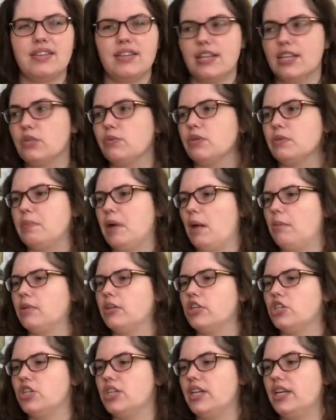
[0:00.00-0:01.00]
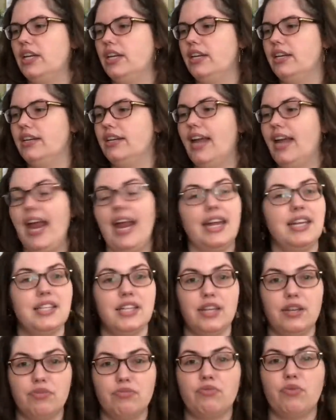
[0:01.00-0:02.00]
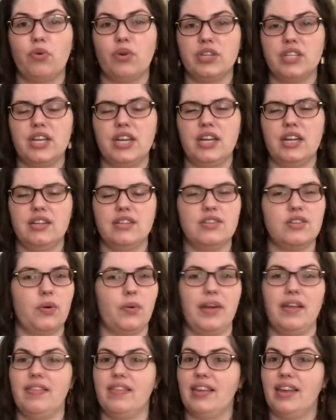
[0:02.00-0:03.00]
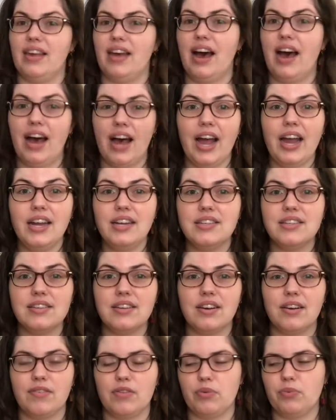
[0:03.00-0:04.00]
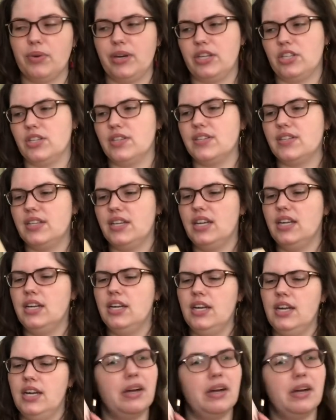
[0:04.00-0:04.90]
This was published in 1814, so in the height of the Regency,